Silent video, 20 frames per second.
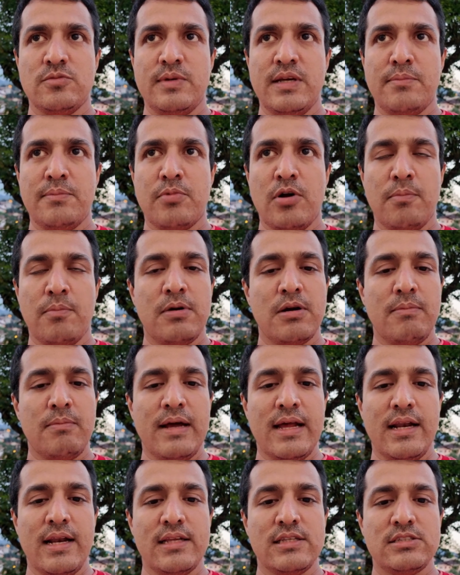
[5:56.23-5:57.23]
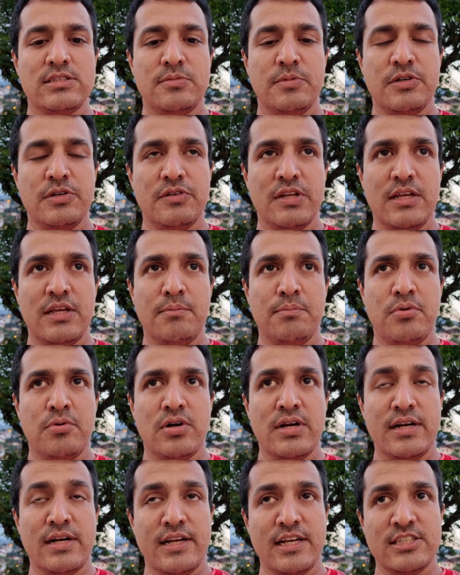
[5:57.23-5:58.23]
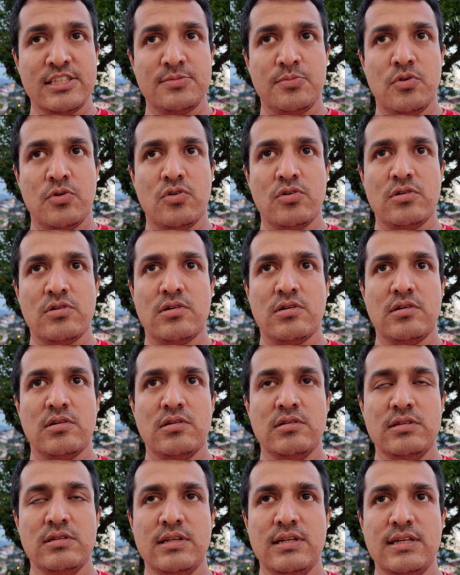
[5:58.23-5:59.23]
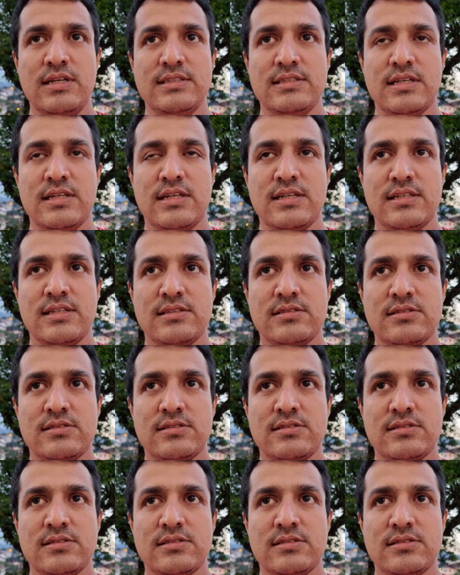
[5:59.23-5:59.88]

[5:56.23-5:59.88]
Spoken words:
there has to be a proper balance between import and export. The